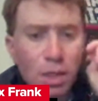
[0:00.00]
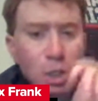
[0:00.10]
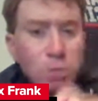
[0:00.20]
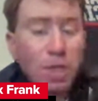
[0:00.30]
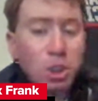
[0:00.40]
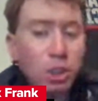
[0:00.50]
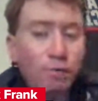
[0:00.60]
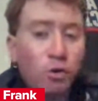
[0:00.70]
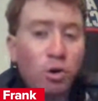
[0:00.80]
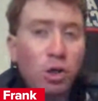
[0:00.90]
Especially
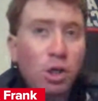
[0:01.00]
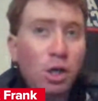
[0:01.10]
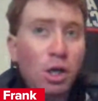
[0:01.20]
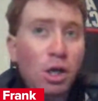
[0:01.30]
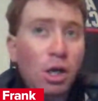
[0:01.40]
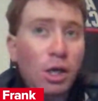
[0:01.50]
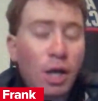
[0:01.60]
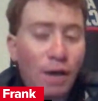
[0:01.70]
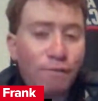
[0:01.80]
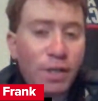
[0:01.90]
for
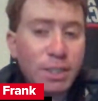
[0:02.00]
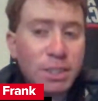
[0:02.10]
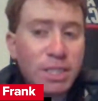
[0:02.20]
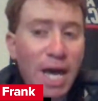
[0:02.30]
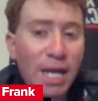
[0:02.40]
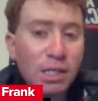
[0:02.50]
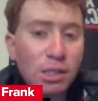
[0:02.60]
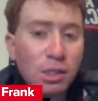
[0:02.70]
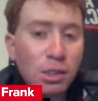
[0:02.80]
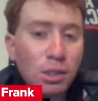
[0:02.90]
an offense that
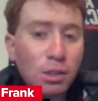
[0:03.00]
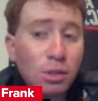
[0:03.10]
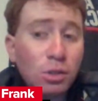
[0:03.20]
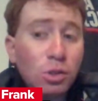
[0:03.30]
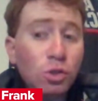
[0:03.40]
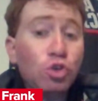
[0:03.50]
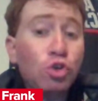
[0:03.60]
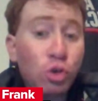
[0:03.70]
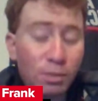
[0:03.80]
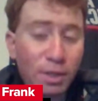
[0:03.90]

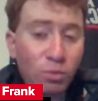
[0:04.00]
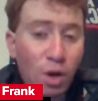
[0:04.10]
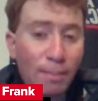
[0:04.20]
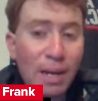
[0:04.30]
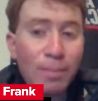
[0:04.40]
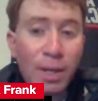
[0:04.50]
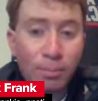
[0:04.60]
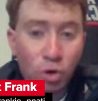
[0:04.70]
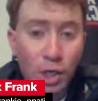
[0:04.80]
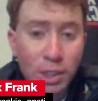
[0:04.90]
could be run by
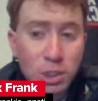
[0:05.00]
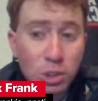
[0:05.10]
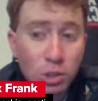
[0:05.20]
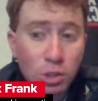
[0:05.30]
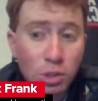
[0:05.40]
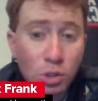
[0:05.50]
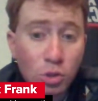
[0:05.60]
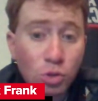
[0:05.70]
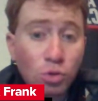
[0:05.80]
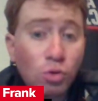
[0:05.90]
Ben Bryant,
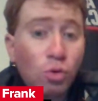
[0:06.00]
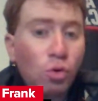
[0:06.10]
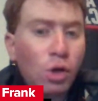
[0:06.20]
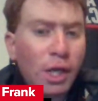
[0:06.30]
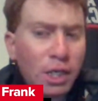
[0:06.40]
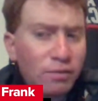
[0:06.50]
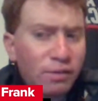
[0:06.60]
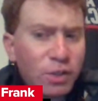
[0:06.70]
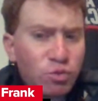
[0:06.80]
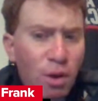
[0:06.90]
and
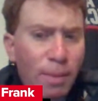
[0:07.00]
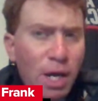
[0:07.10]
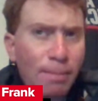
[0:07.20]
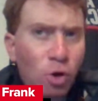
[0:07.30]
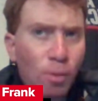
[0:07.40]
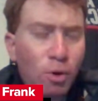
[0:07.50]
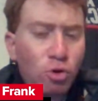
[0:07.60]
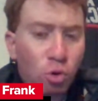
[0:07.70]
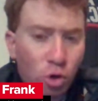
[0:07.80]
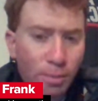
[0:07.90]
even if it's run by a
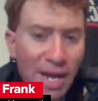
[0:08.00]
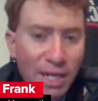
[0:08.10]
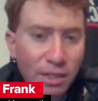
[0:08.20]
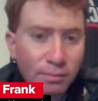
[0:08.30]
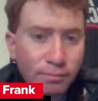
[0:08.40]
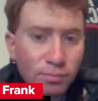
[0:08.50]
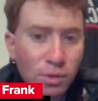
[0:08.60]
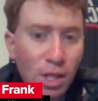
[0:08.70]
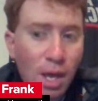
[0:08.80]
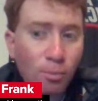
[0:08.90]
mobile quarterback,
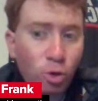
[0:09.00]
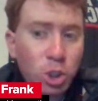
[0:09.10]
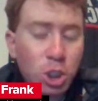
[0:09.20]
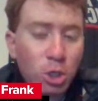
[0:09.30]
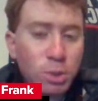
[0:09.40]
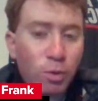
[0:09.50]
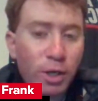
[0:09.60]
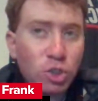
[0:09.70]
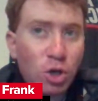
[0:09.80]
Emory Jones, Brady